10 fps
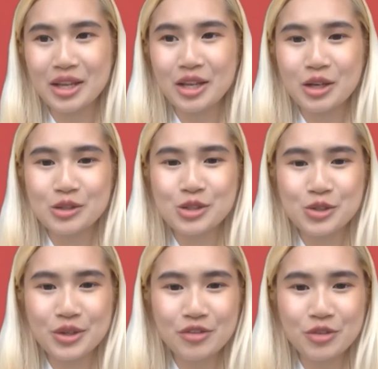
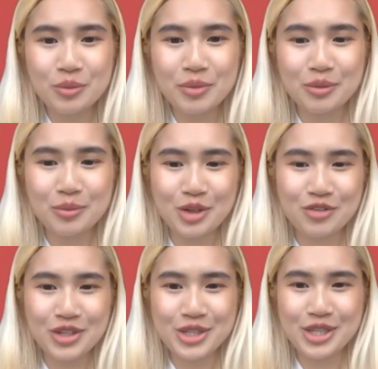Austrade for the betterment of
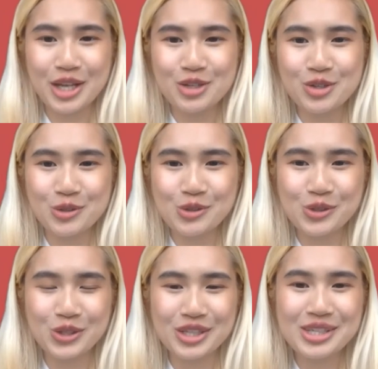international
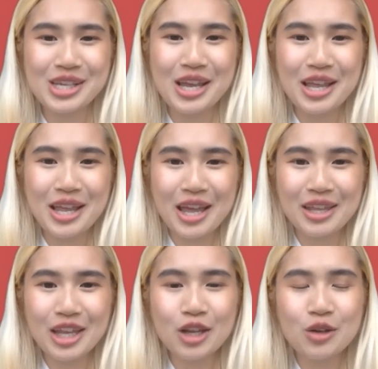students. And
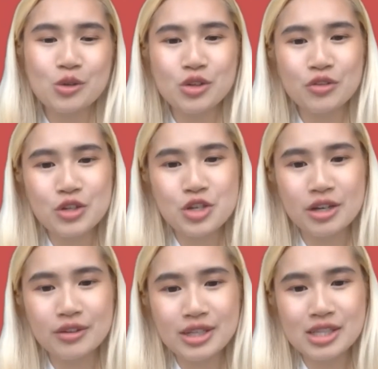thank you also for
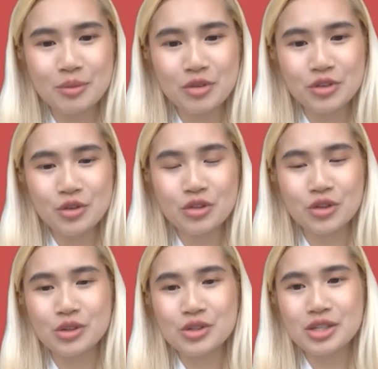sharing some of your
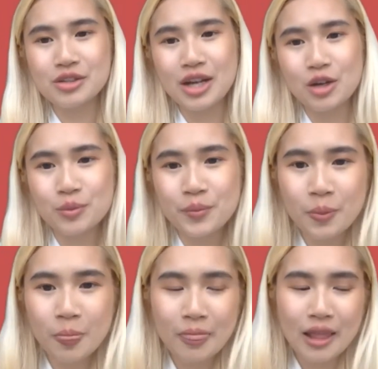thoughts around
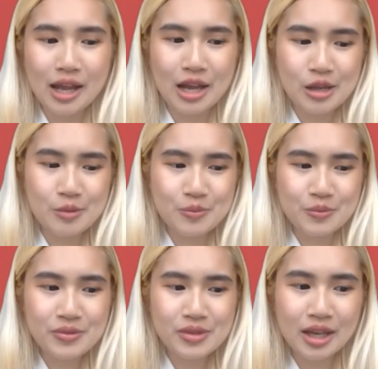um,
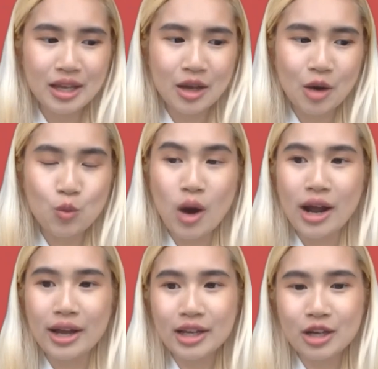
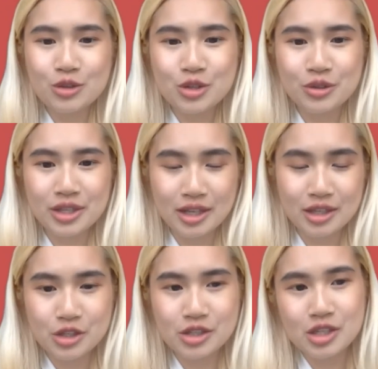why cultural
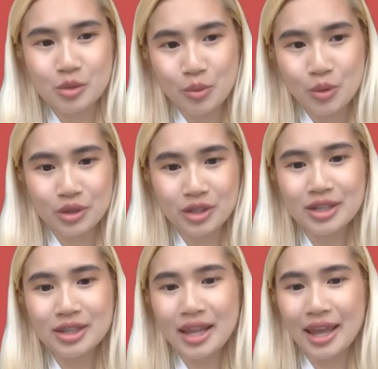intelligence is
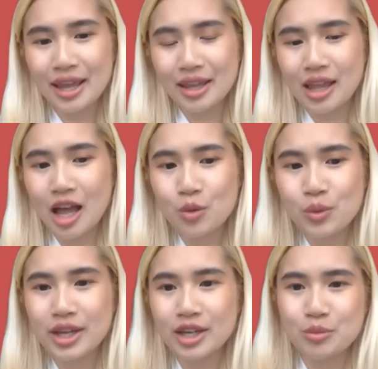important and how we
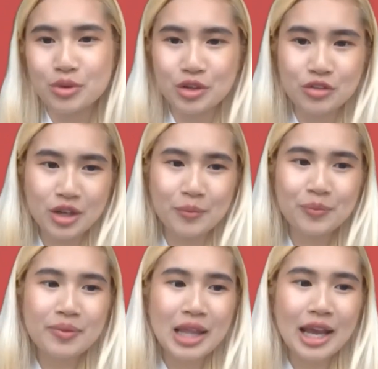can improve them.
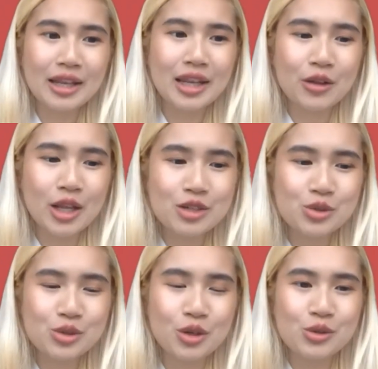And I would like
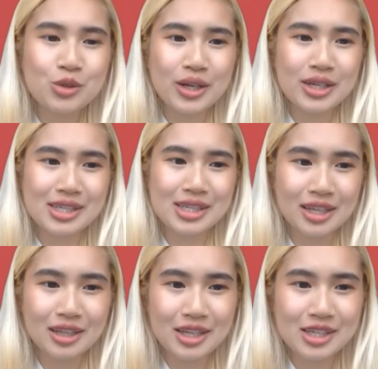to also
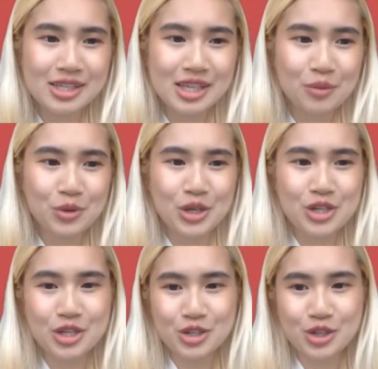extend this um,
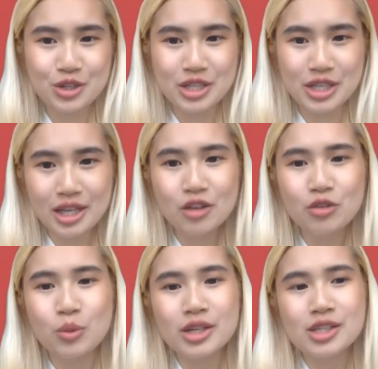question to Div.
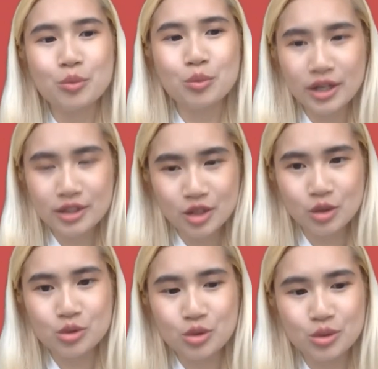What are some
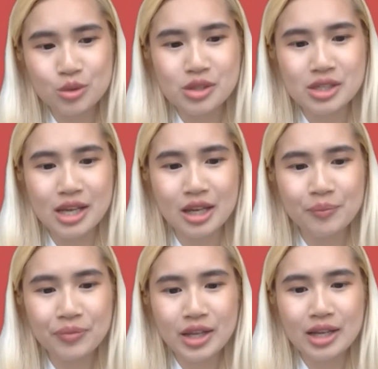practical tools that
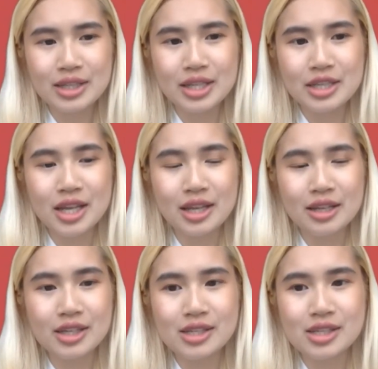the
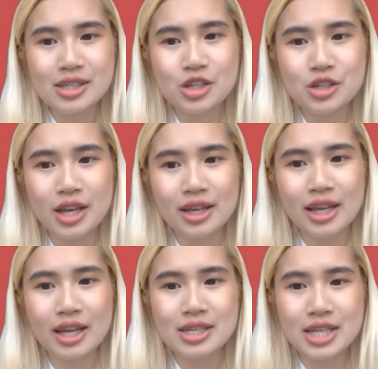attendees today
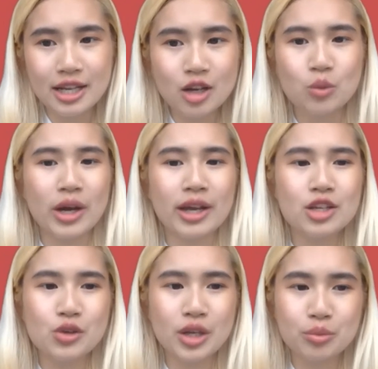can take away
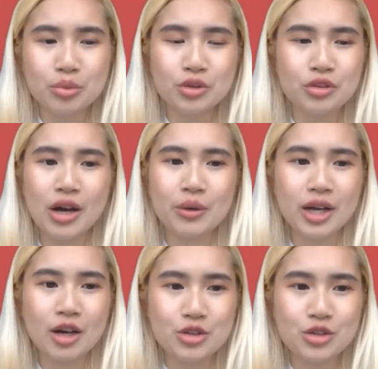to improve our
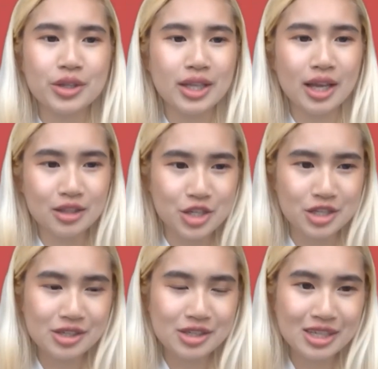cultural
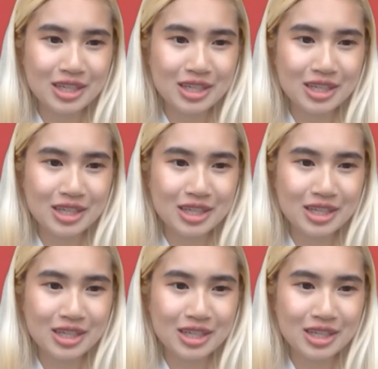intelligence?